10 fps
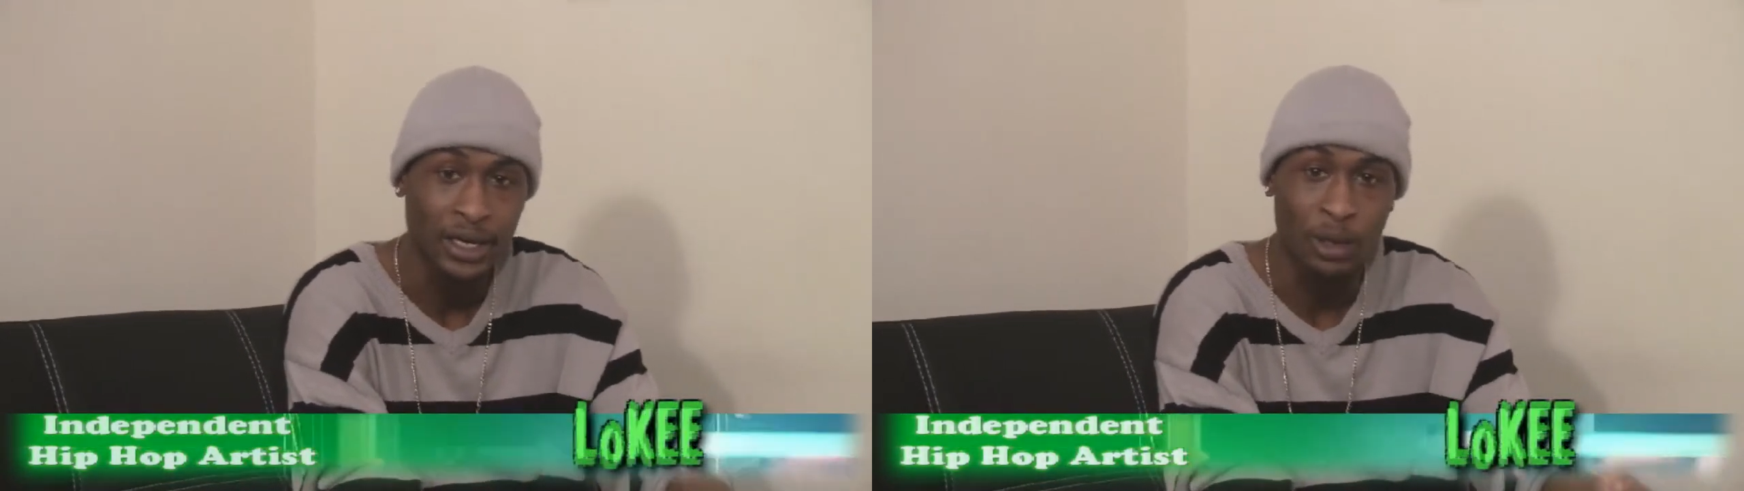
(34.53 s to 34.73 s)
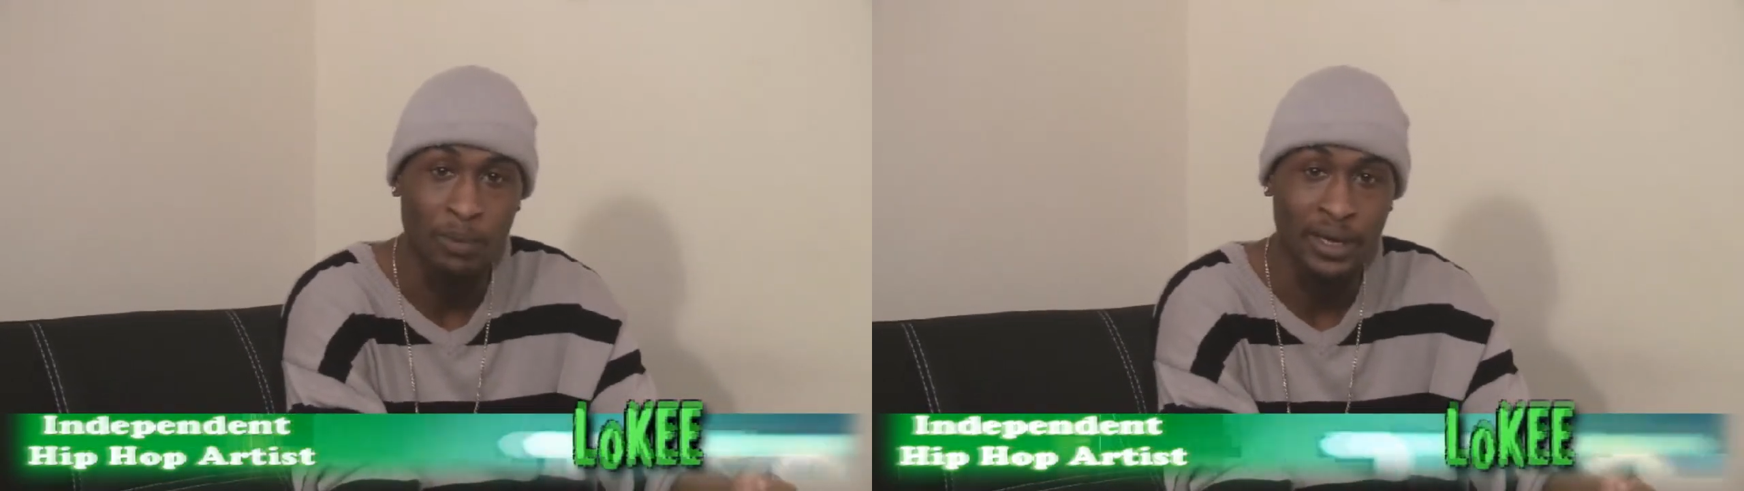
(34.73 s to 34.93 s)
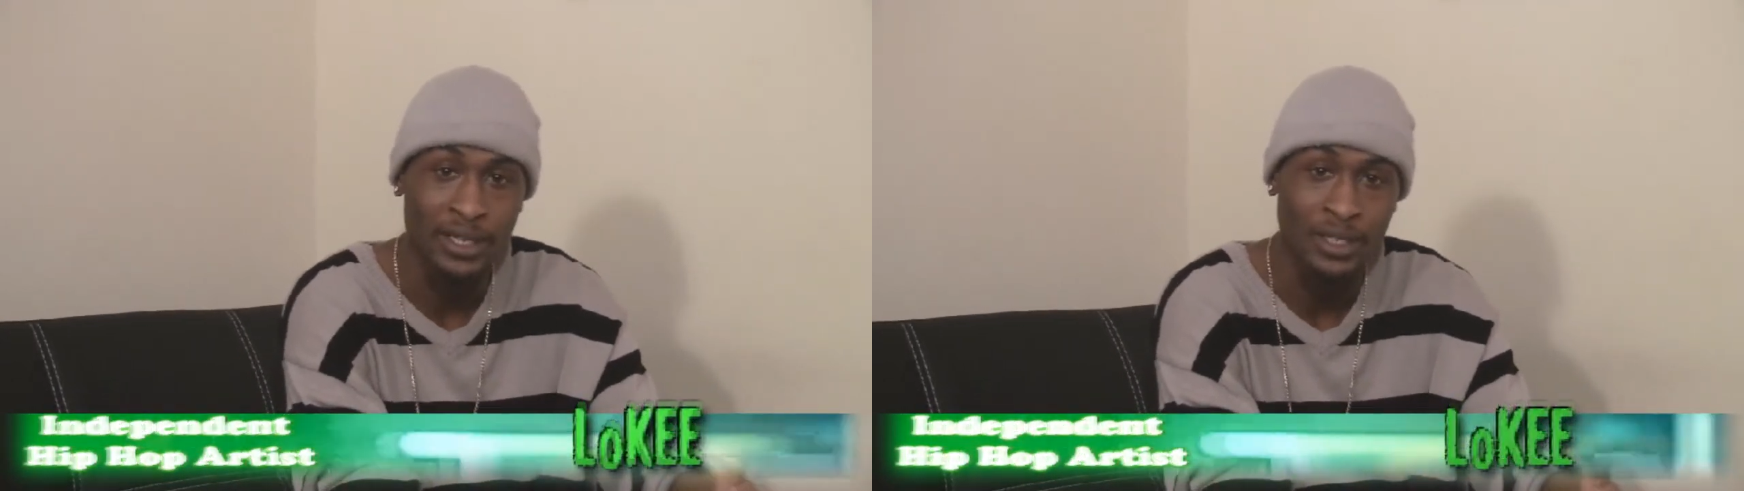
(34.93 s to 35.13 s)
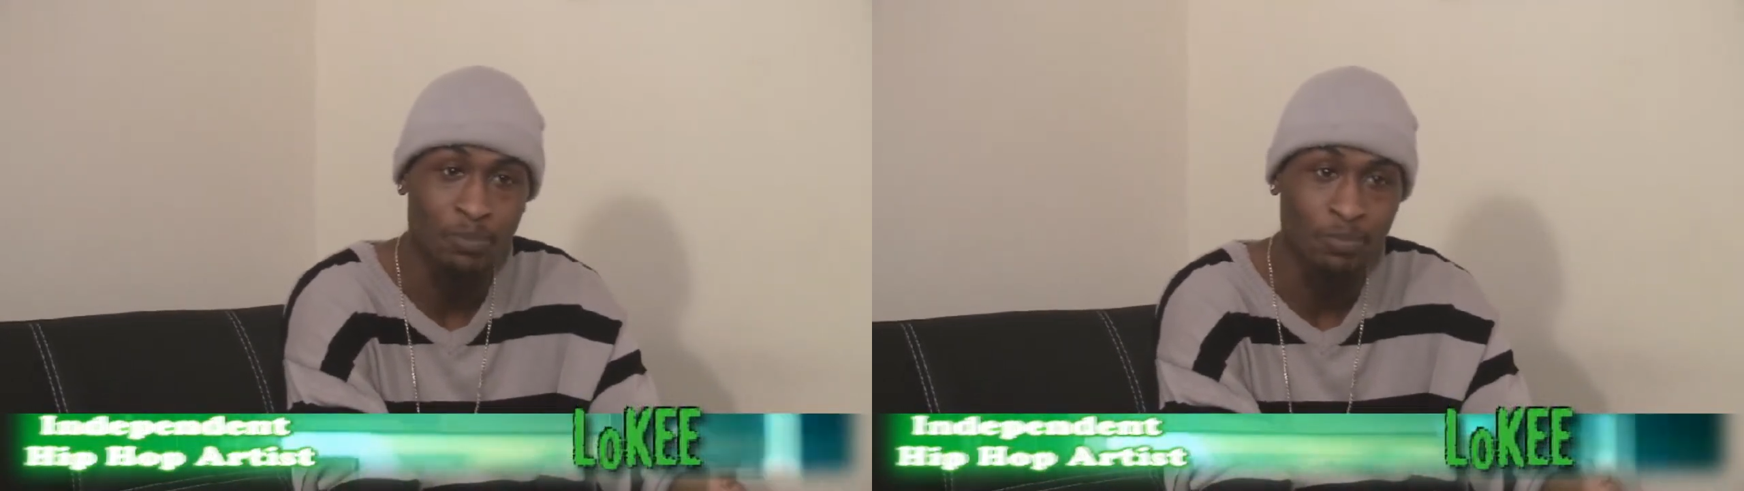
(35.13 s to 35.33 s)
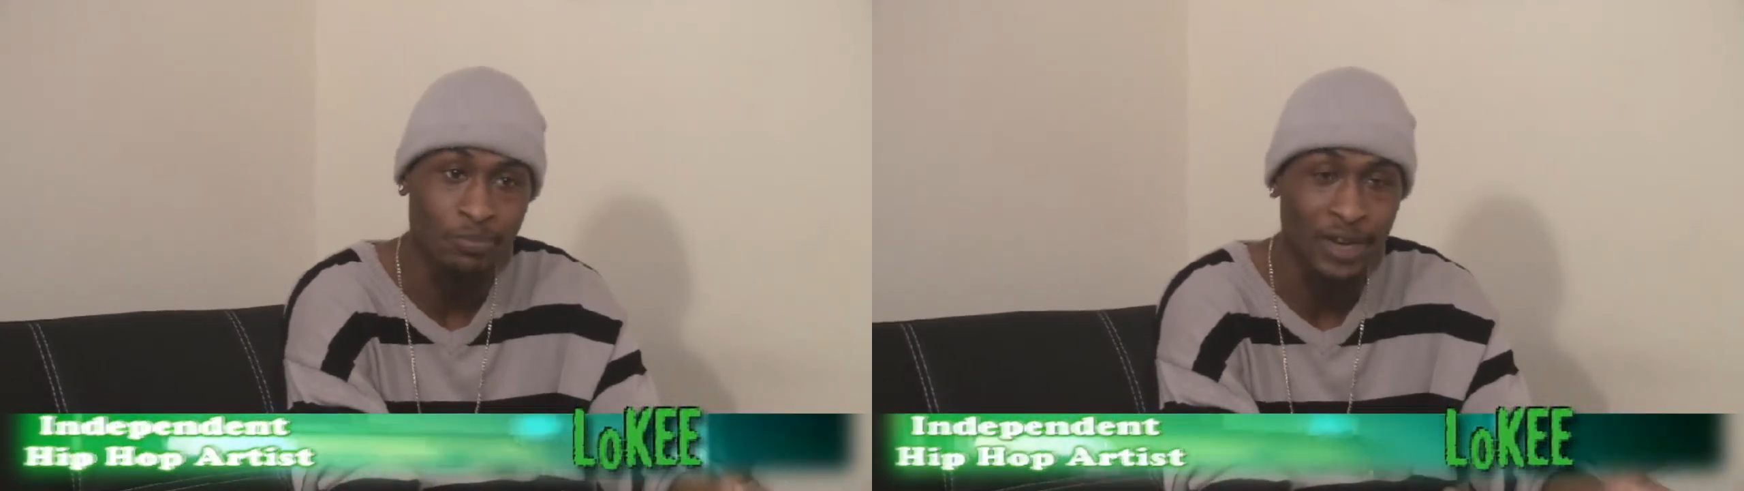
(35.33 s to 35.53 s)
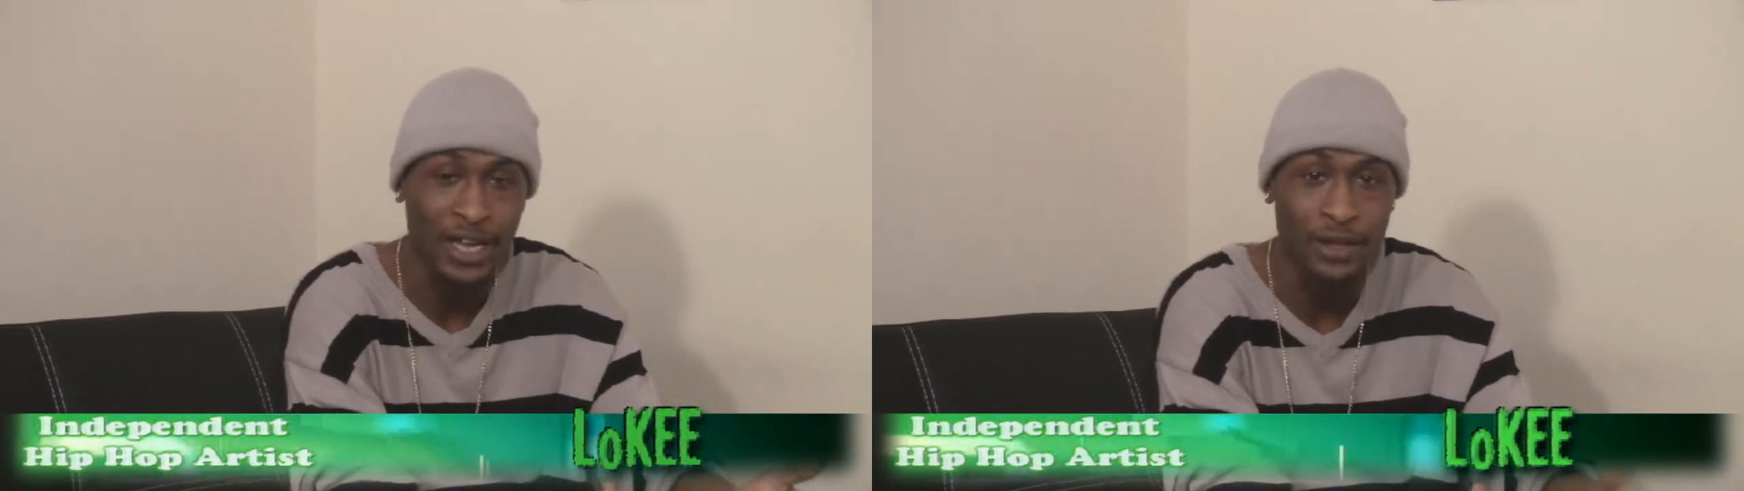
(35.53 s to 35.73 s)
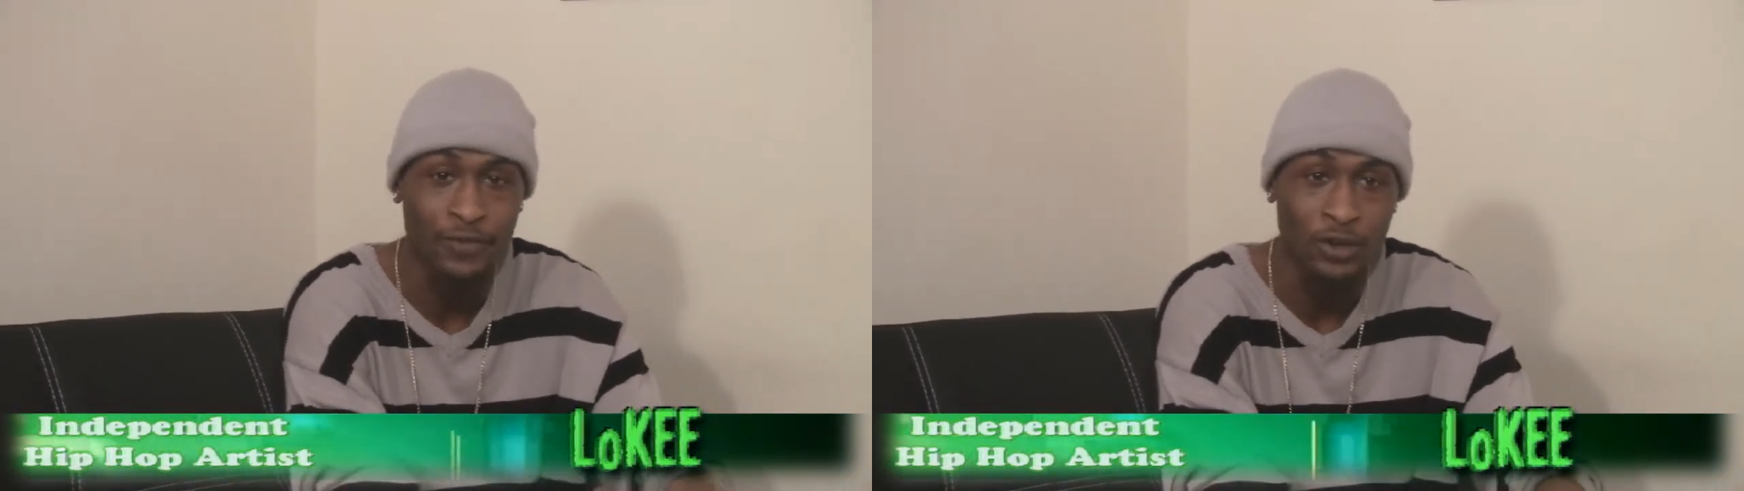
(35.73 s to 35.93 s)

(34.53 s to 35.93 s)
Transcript: the best name